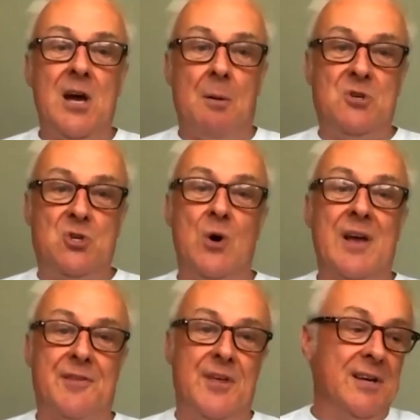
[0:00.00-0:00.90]
up
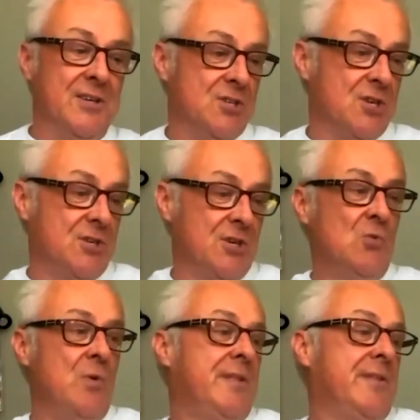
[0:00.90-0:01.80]
trick things to do
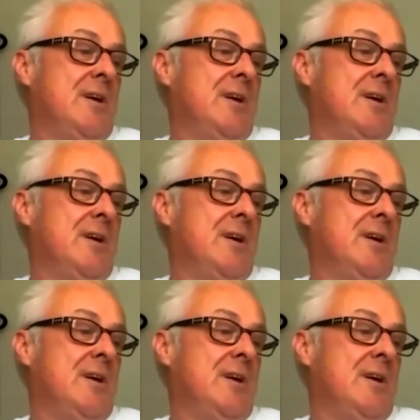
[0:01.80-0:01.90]
with